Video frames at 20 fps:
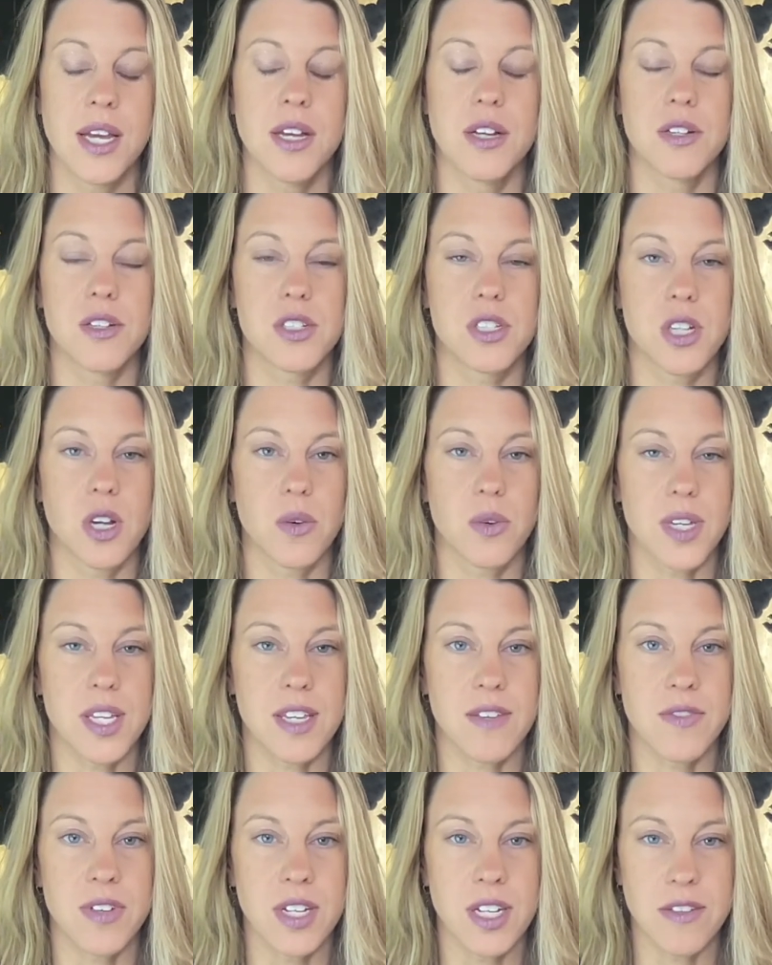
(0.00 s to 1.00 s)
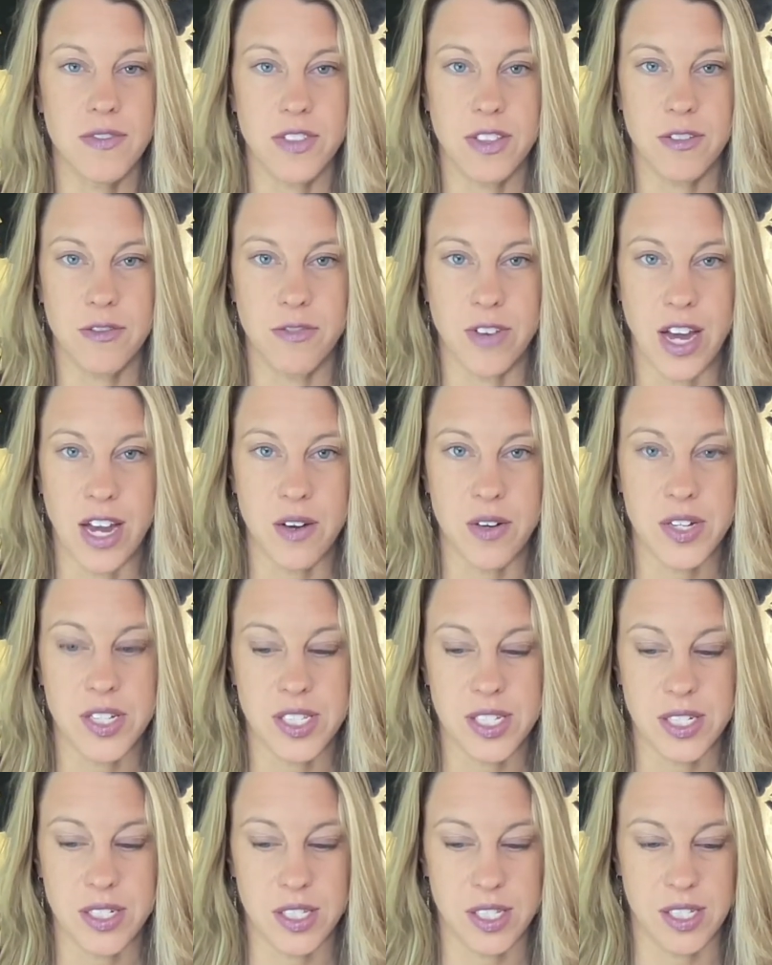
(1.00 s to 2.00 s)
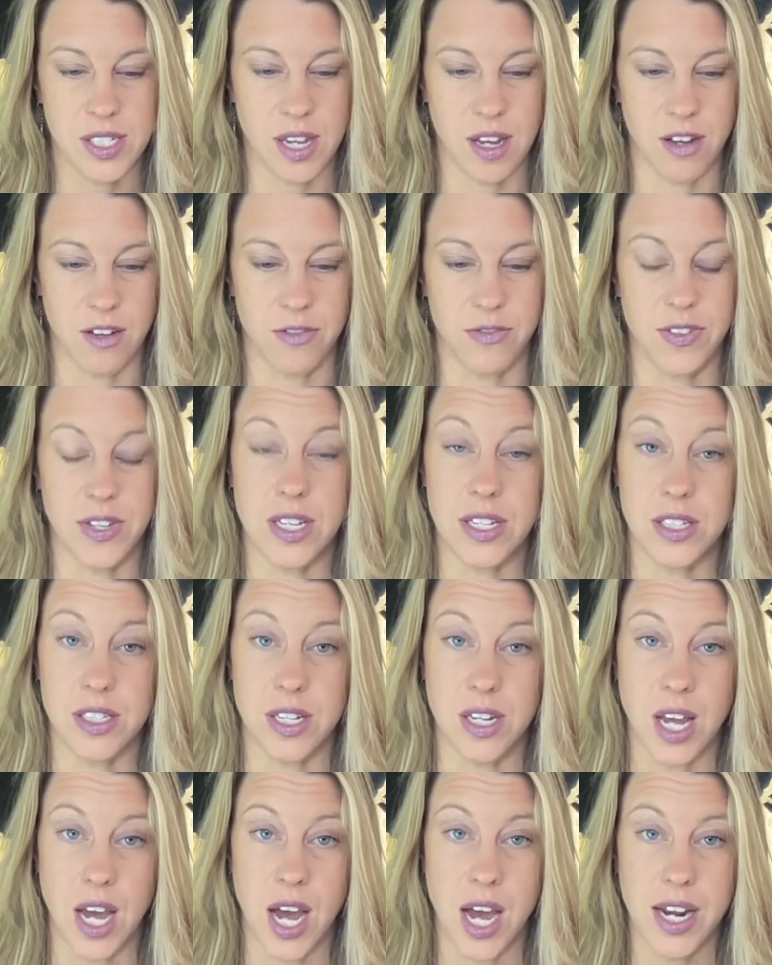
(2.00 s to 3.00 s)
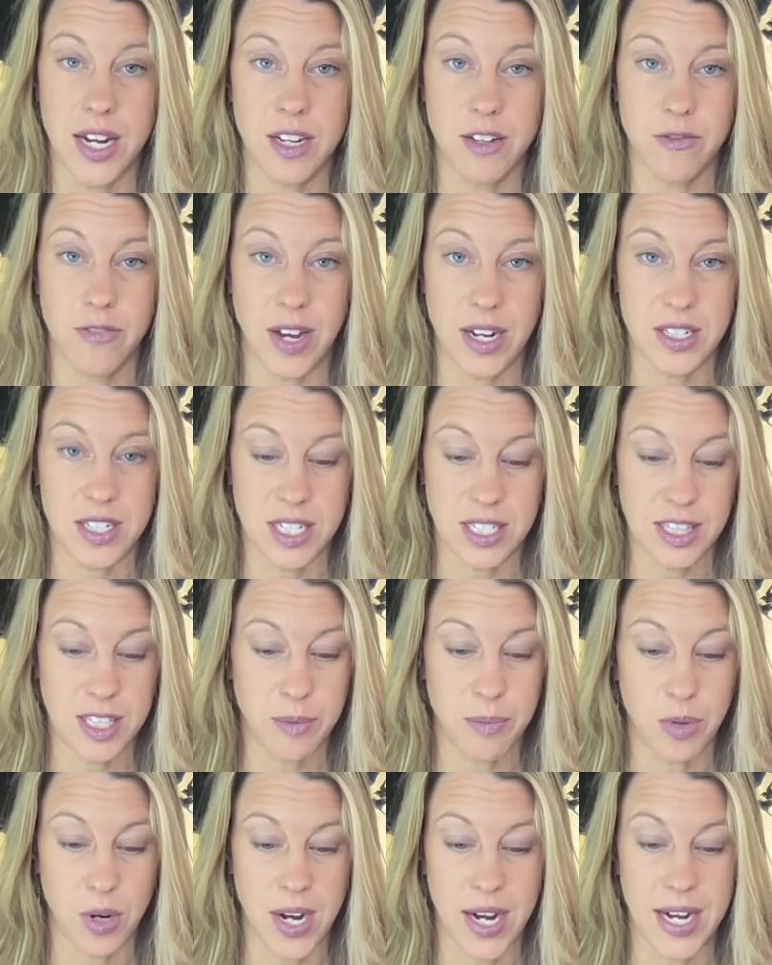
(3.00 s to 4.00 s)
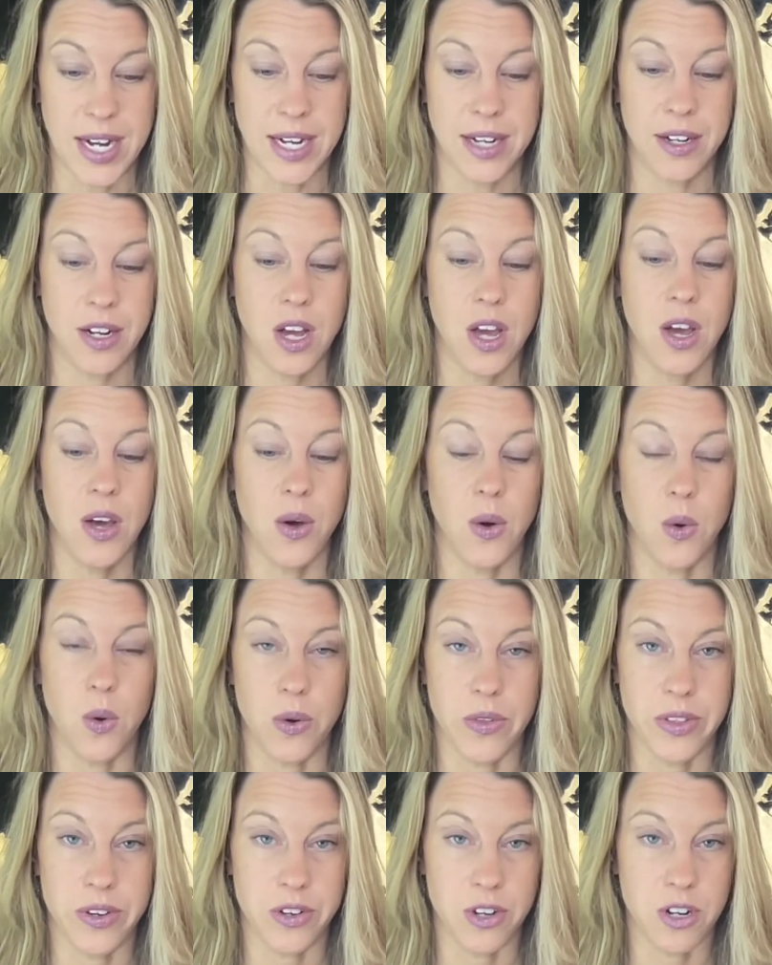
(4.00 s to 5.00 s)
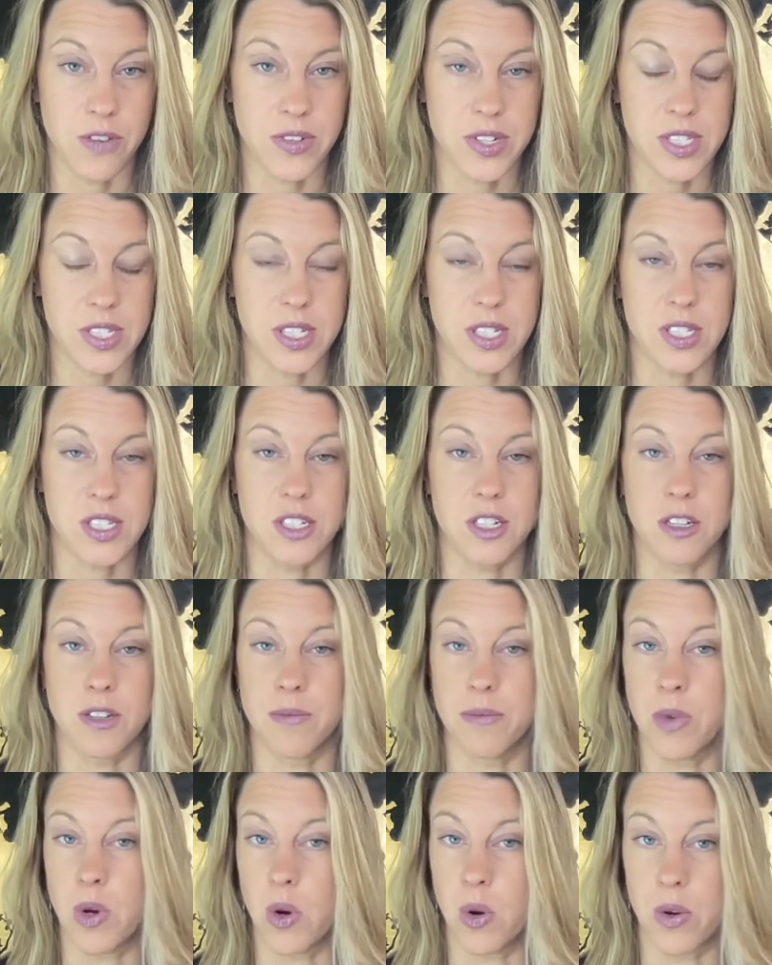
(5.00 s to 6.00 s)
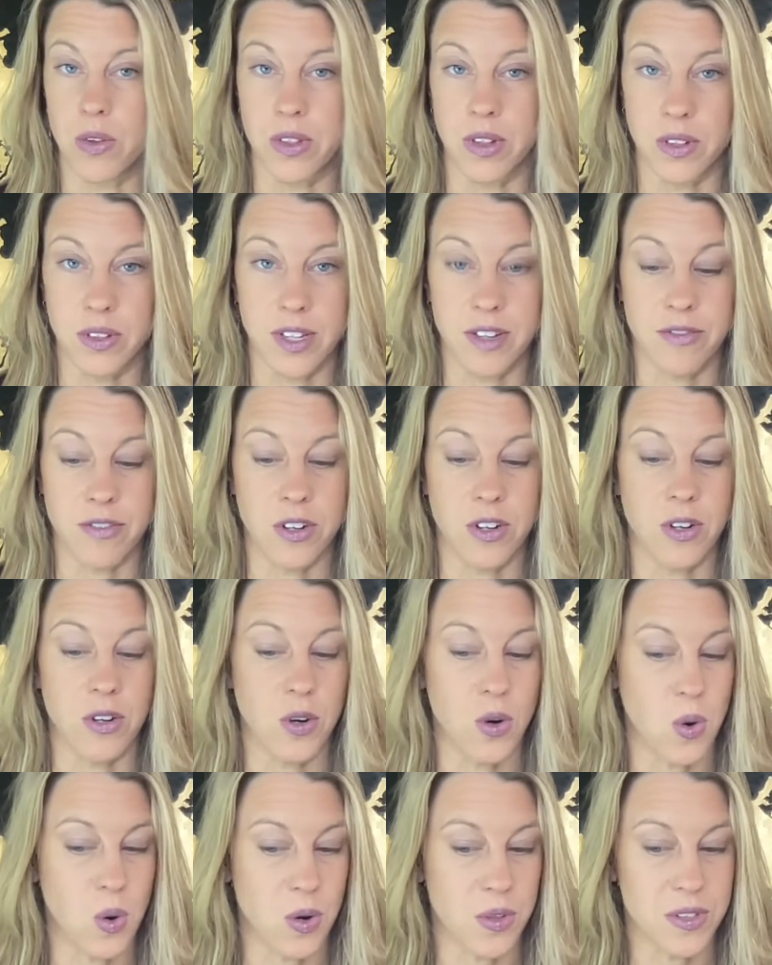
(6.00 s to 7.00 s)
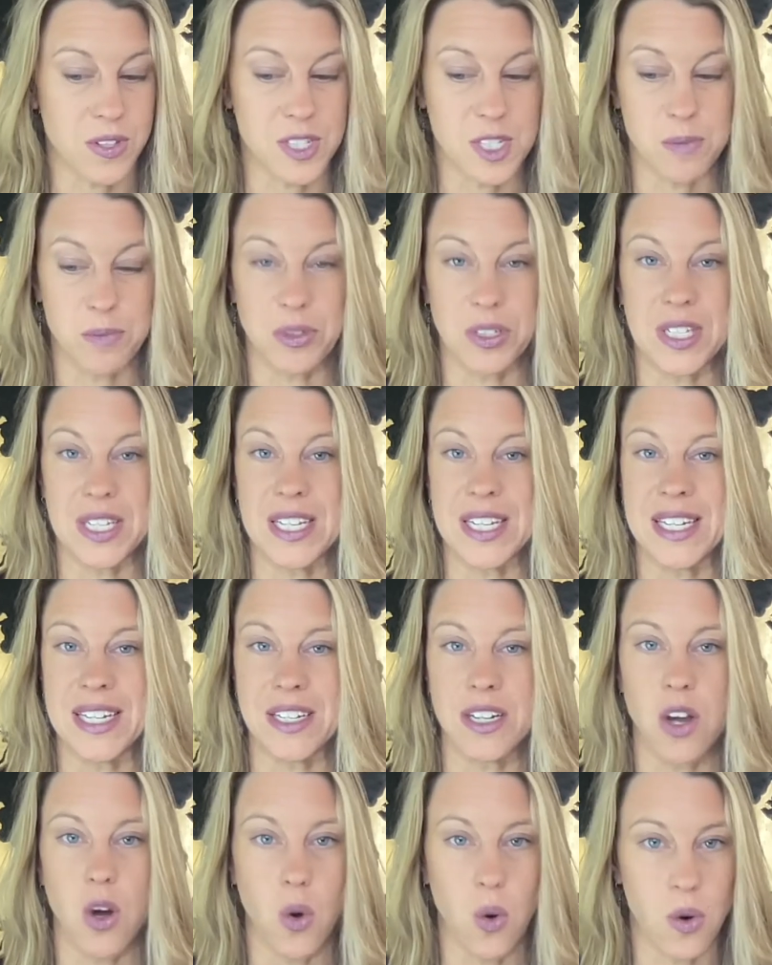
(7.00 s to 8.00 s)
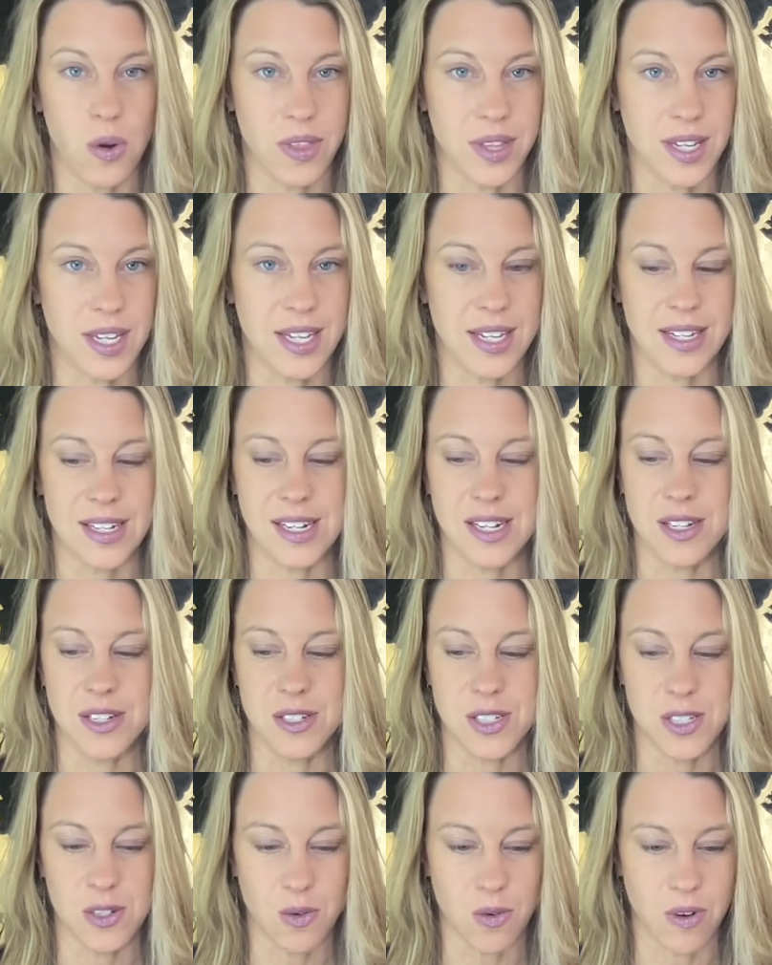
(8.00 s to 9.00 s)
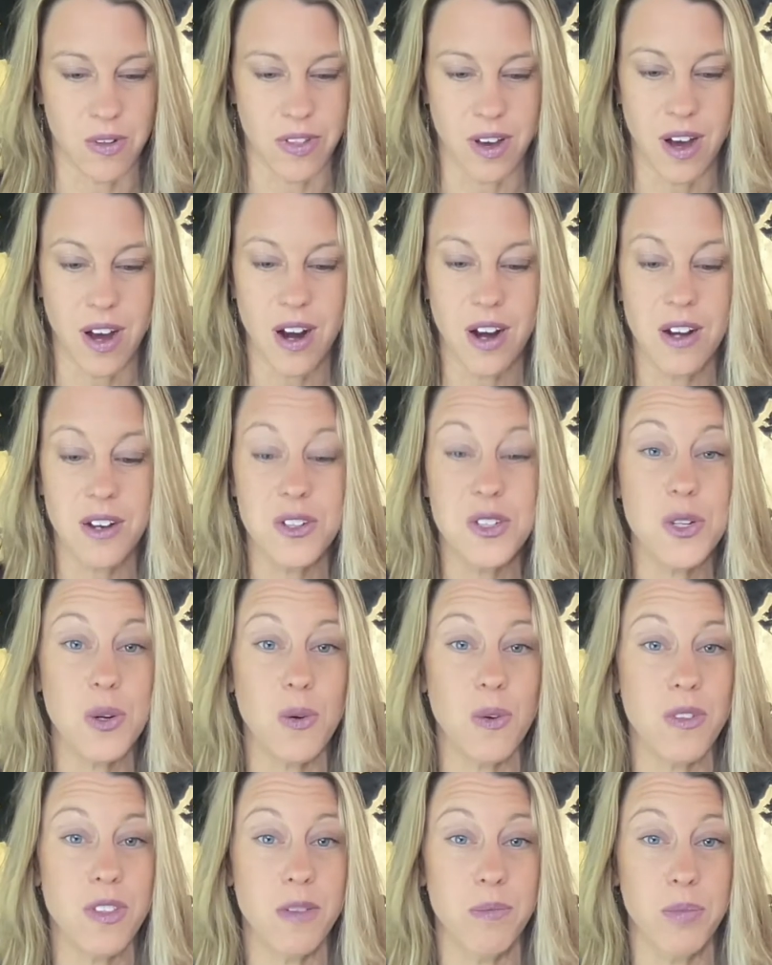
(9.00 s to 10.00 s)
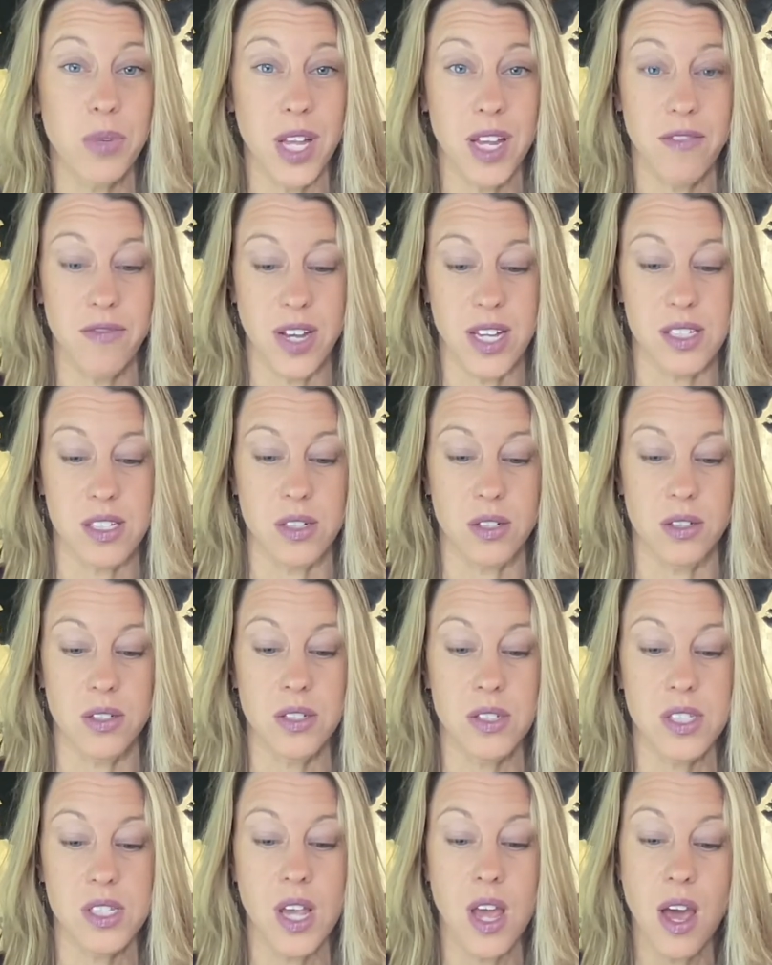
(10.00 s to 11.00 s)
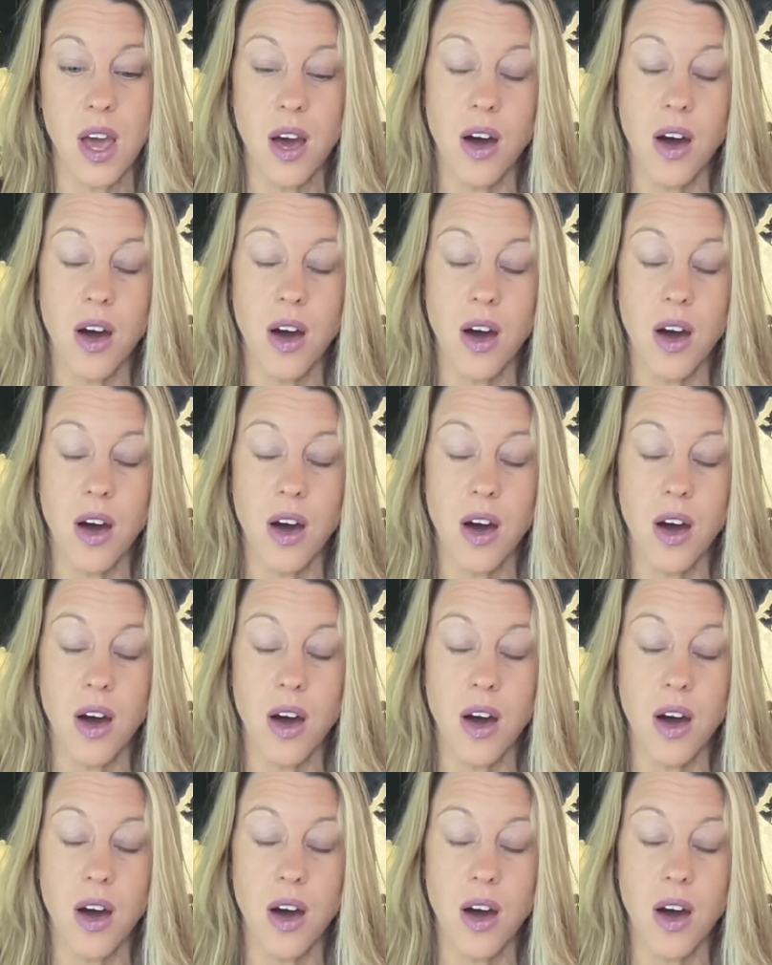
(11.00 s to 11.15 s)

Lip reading: So even if the virus itself is not infecting the brain or the nervous system or the liver or the spleen or the kidneys or the heart or the blood vessels,